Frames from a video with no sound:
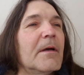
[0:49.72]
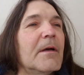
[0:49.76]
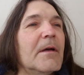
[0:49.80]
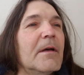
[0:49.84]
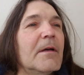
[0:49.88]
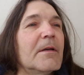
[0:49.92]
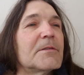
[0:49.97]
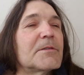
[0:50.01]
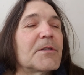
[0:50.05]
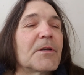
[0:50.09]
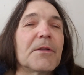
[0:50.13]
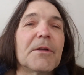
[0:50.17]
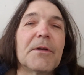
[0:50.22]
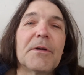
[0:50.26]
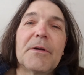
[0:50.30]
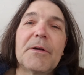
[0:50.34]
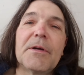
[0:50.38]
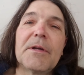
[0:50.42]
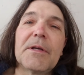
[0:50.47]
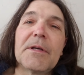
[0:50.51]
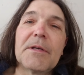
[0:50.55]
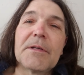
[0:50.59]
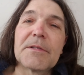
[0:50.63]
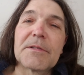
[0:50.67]
So there it
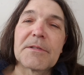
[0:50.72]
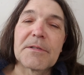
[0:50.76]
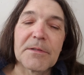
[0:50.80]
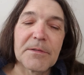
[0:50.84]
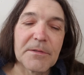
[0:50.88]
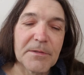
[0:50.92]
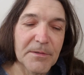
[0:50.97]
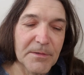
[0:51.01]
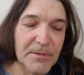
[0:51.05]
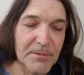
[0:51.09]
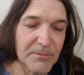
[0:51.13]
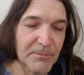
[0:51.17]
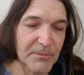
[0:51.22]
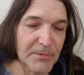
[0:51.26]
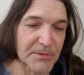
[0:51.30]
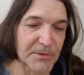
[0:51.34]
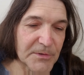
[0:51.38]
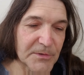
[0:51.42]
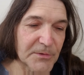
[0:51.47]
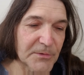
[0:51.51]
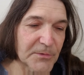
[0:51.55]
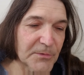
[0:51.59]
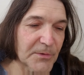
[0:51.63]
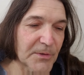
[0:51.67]
is. What's
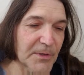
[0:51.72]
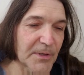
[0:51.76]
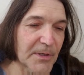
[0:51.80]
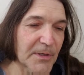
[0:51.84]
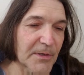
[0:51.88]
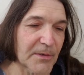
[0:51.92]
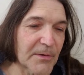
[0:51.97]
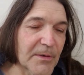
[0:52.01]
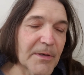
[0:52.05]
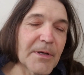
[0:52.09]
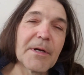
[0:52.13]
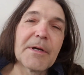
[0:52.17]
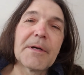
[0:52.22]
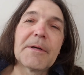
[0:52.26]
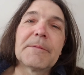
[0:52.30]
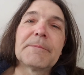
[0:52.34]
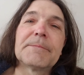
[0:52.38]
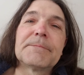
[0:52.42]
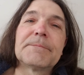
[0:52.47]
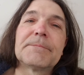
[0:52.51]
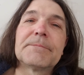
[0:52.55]
new there, huh?